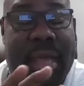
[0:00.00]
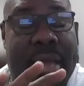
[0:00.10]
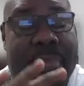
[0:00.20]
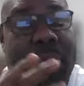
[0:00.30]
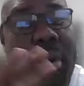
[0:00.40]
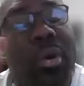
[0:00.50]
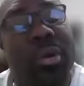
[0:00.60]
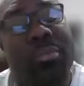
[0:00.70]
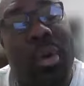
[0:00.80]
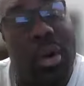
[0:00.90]

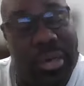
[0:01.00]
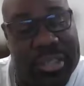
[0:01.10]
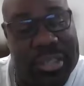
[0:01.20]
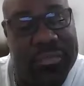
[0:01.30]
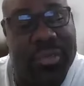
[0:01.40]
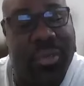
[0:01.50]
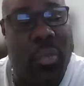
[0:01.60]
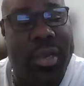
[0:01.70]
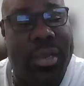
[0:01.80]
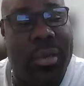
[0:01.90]
important parts of it
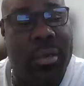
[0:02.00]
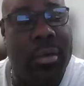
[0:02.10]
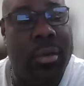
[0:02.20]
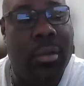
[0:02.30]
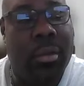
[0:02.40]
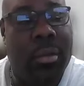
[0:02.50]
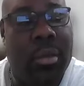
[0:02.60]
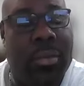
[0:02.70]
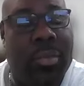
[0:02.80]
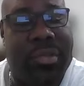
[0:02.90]
where
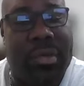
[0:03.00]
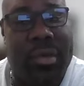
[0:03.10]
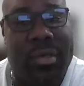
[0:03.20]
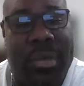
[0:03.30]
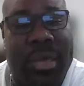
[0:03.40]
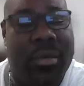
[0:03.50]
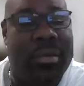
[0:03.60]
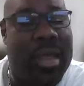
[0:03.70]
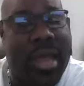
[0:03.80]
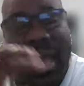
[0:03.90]
we talked
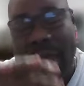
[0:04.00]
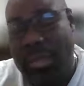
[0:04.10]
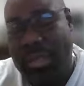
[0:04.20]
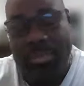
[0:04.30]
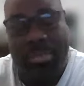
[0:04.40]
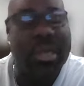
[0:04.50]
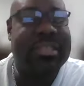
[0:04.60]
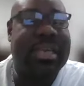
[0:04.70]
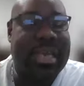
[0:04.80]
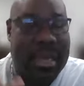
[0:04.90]
about how this
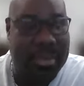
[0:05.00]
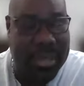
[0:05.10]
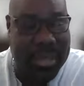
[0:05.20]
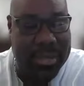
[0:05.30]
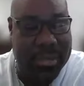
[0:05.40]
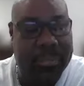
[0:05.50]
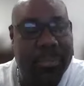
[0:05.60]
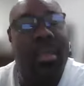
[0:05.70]
project came together.